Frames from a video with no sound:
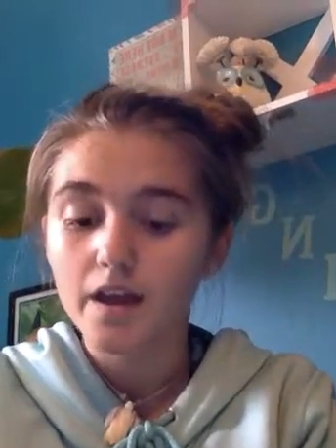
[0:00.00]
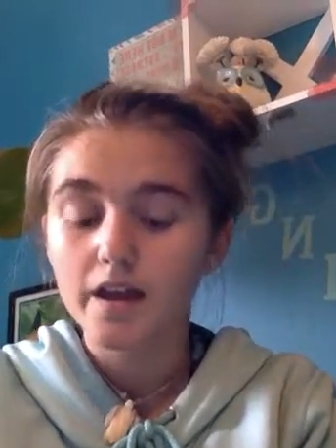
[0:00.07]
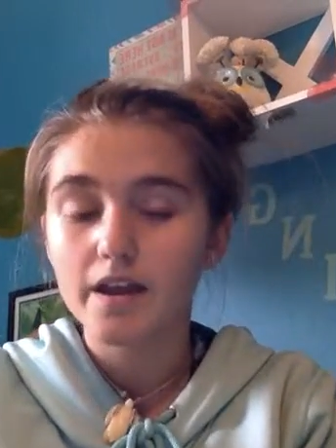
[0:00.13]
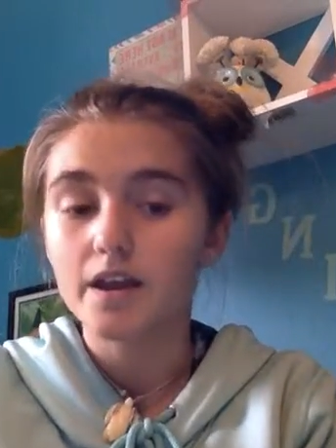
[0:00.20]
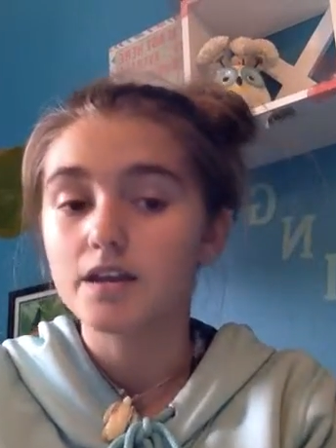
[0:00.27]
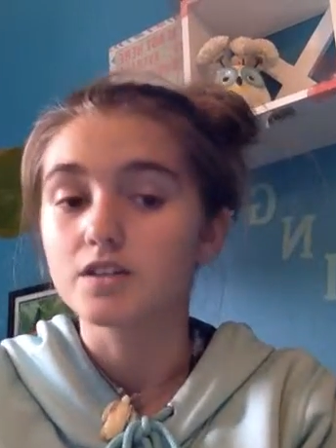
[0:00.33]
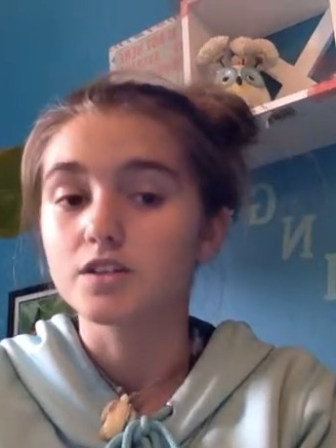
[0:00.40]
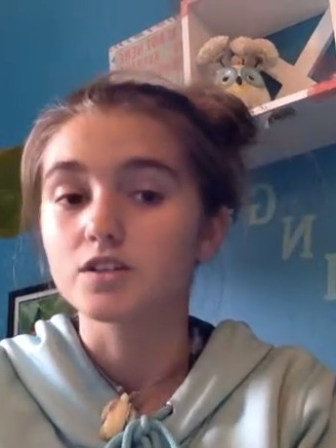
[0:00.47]

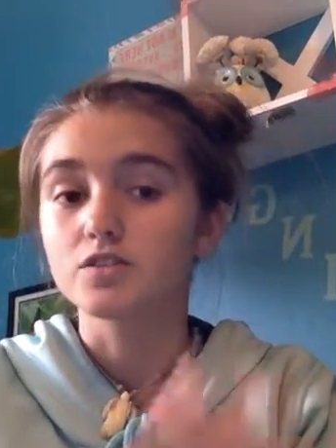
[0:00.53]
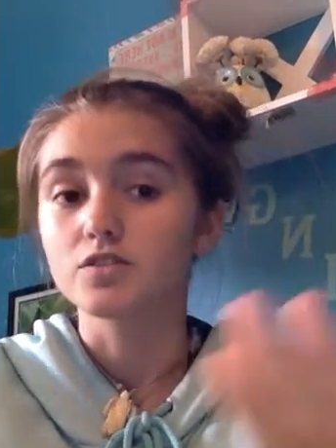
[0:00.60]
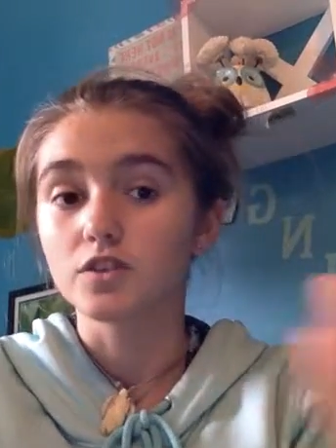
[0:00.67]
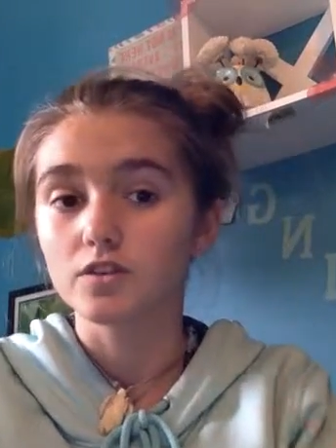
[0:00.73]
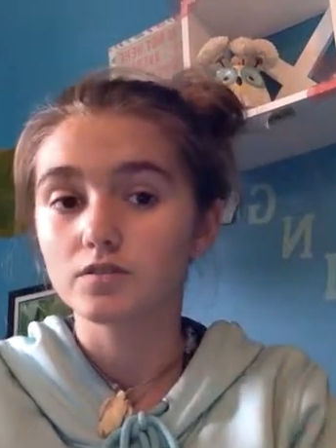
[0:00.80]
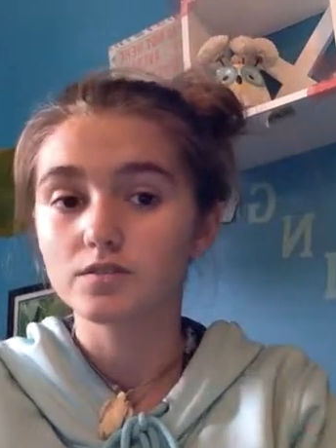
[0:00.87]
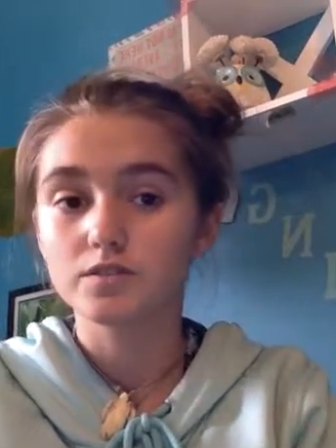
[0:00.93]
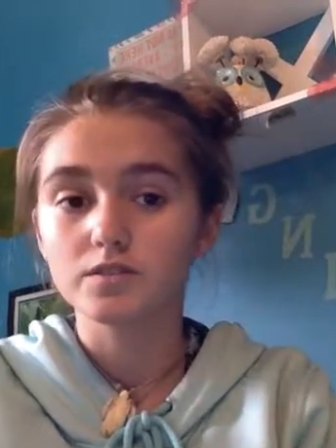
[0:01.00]
And
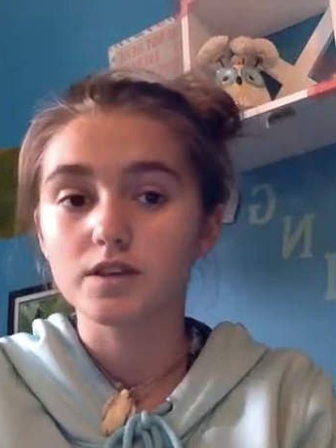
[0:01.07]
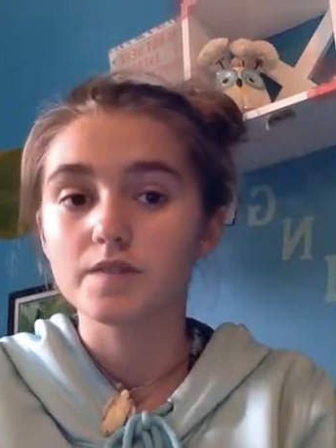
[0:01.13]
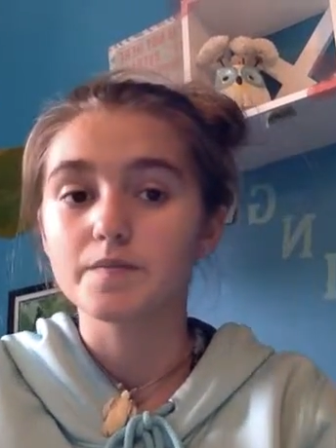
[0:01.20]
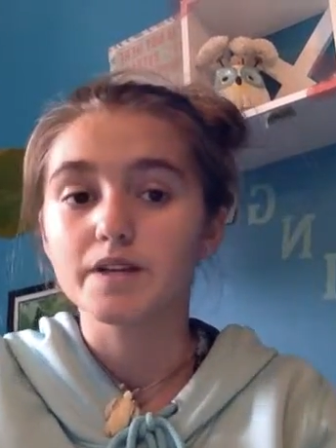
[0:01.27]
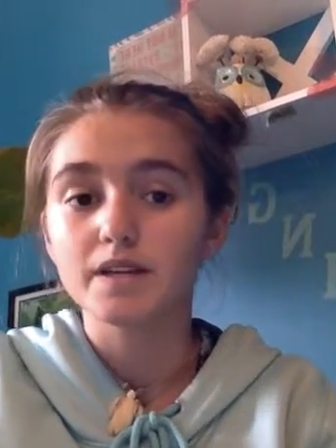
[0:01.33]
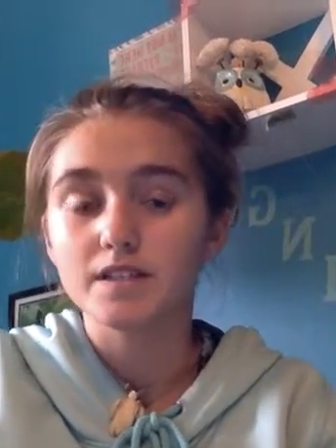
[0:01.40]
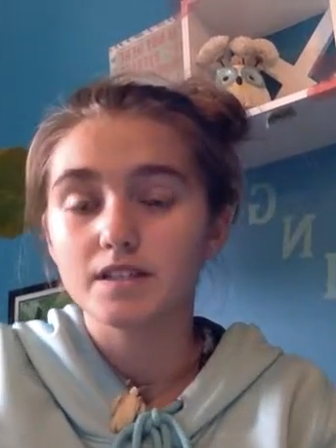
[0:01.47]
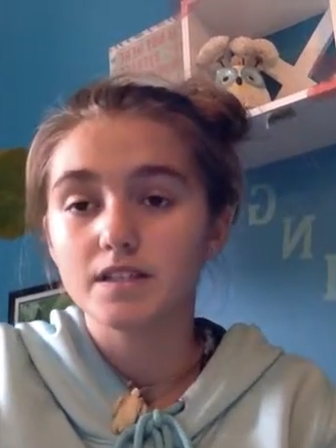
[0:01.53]
don't do that
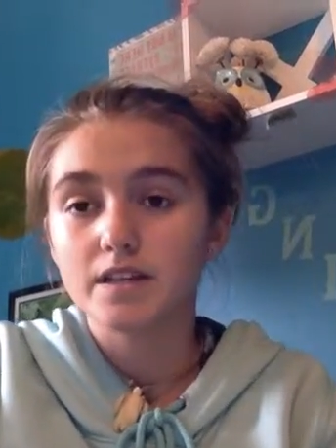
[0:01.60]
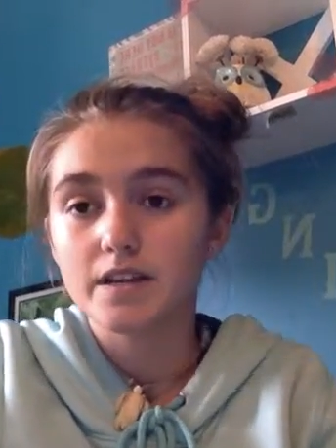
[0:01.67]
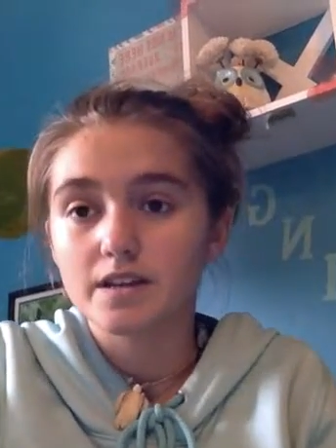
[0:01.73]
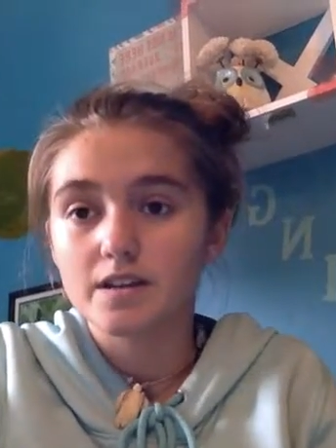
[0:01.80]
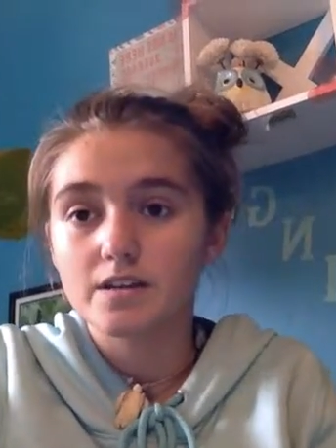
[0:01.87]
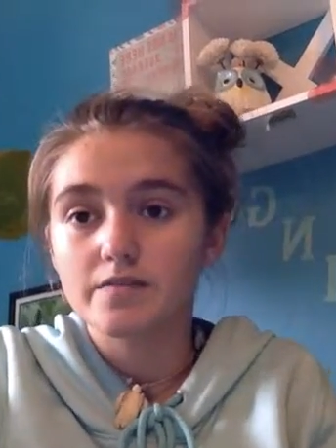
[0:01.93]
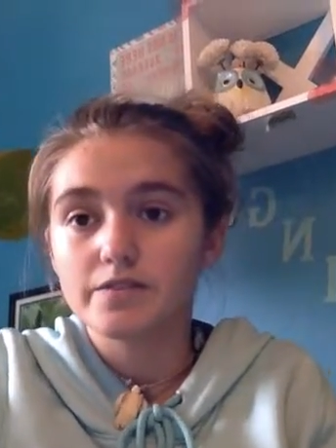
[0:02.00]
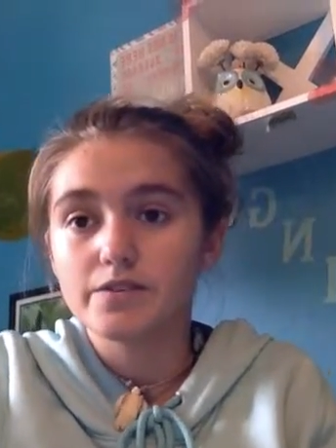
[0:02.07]
because, like,
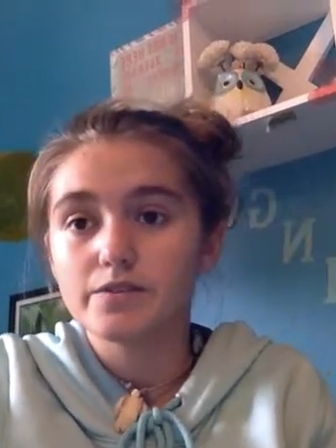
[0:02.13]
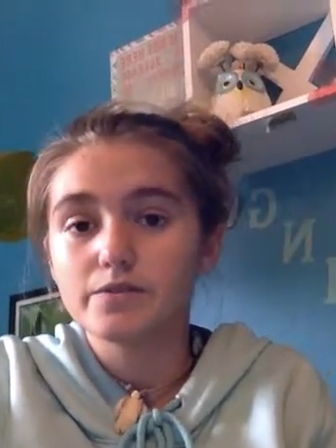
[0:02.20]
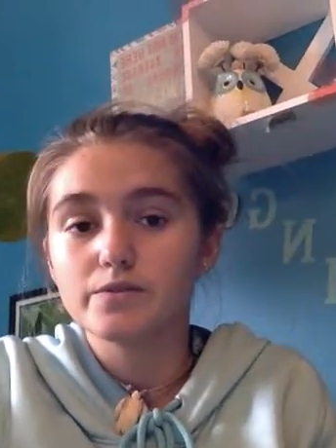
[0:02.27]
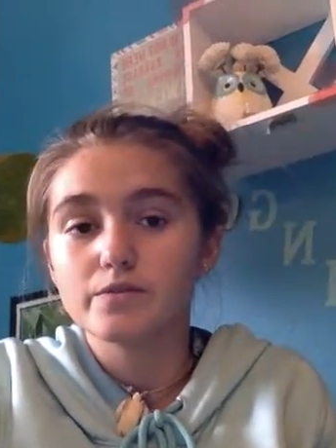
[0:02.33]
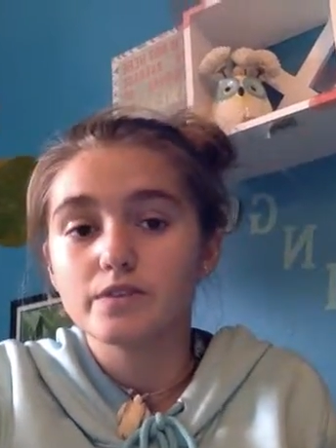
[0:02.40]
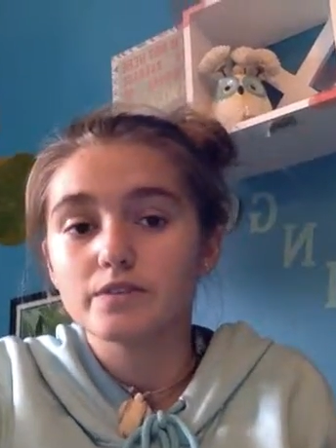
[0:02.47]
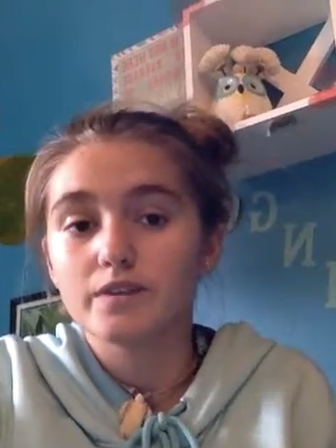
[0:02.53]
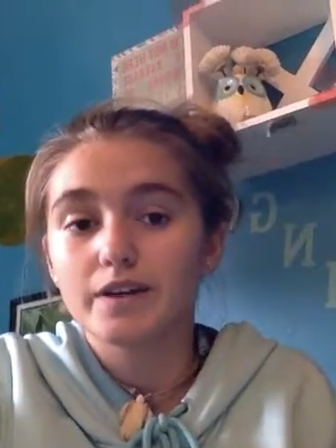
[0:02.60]
if
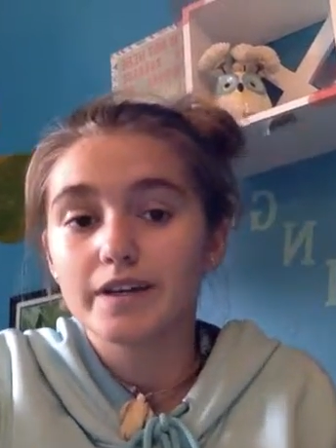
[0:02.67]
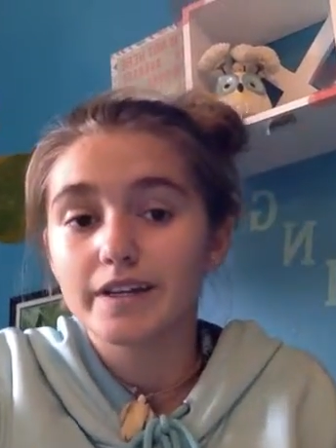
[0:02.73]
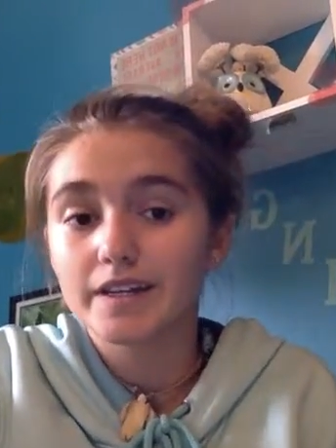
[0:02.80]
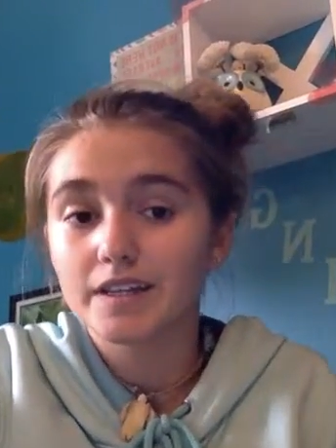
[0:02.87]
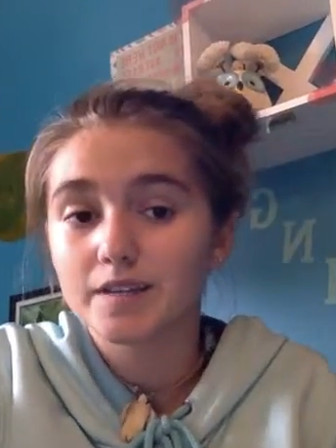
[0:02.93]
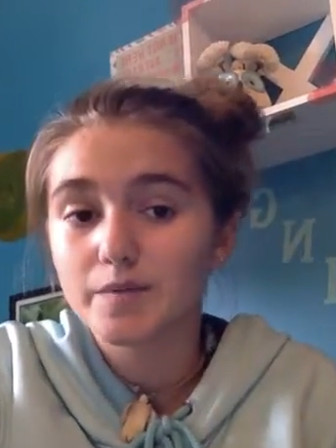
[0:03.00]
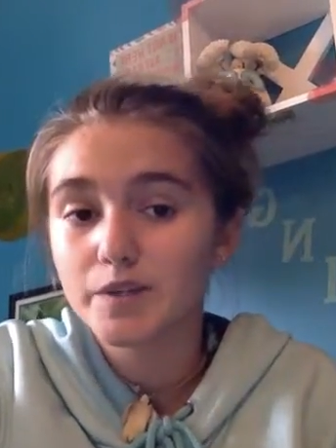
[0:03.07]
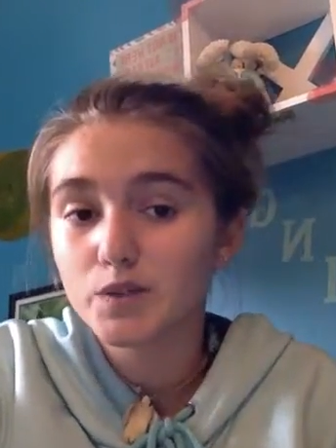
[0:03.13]
you don't know how to
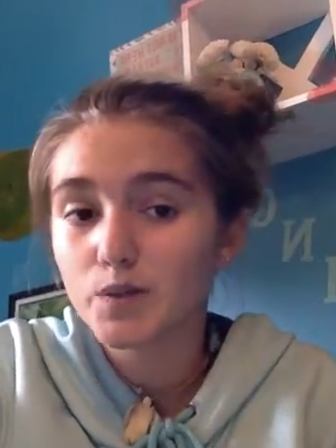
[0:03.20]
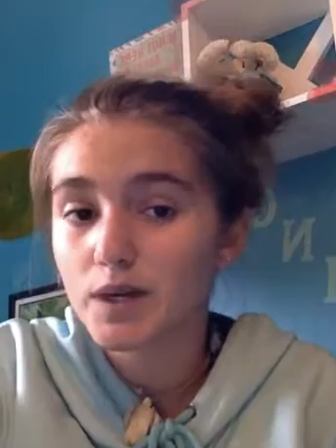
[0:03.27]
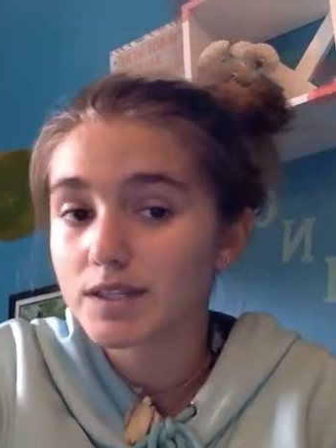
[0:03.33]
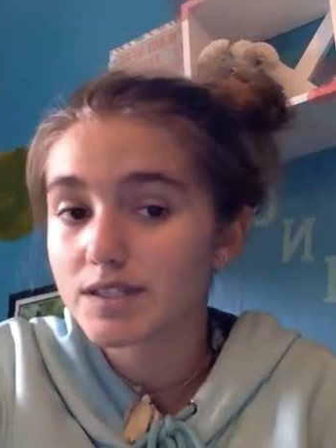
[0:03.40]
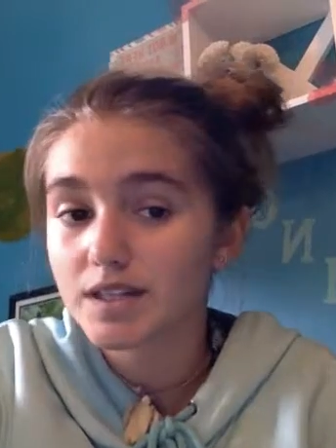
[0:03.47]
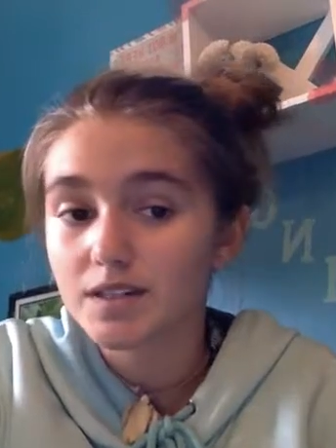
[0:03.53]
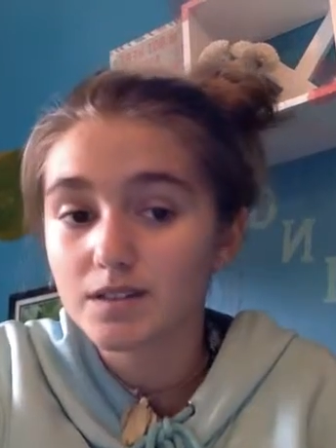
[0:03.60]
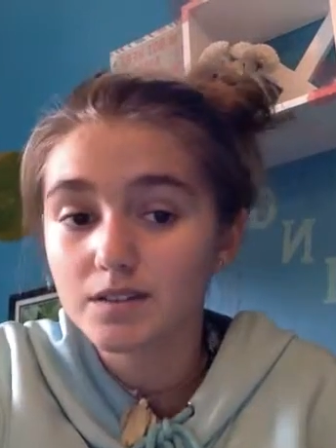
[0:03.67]
get the
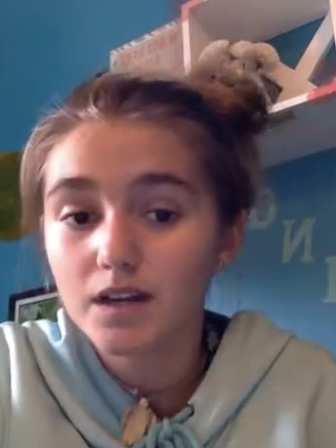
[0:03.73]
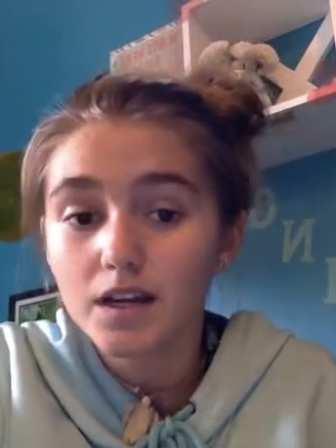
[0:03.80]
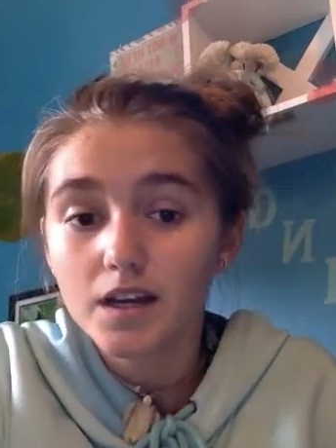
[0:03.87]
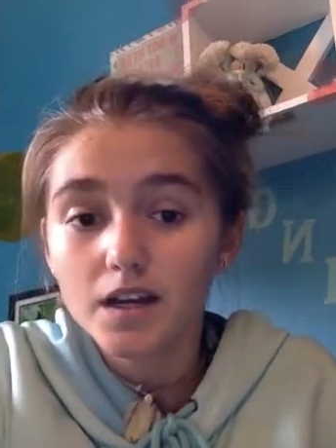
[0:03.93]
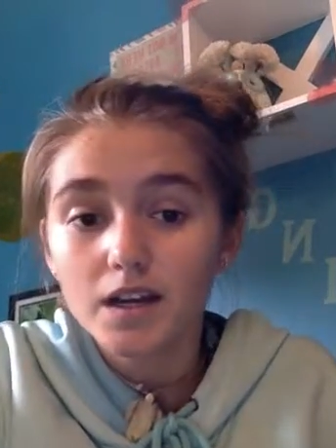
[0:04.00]
beeswax out,